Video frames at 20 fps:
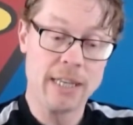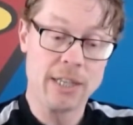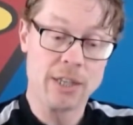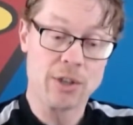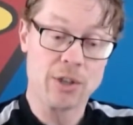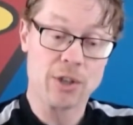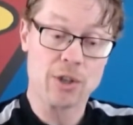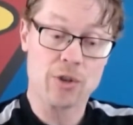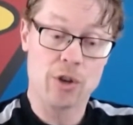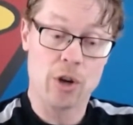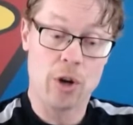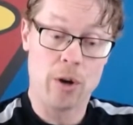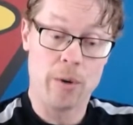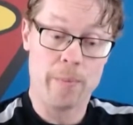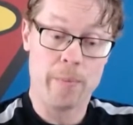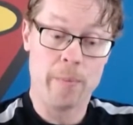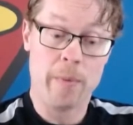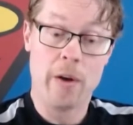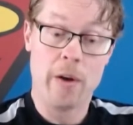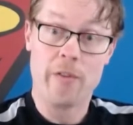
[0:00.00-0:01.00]
to come
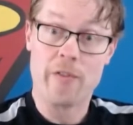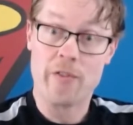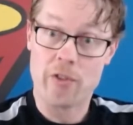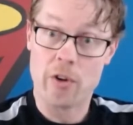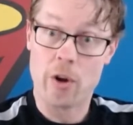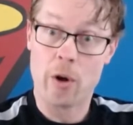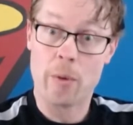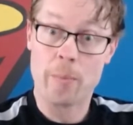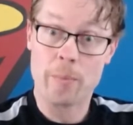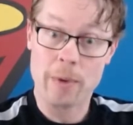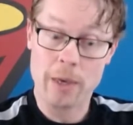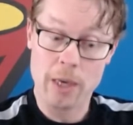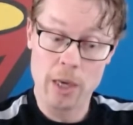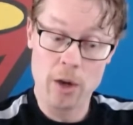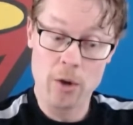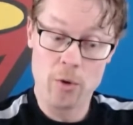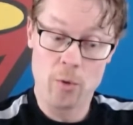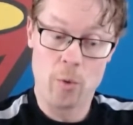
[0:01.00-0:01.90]
from you.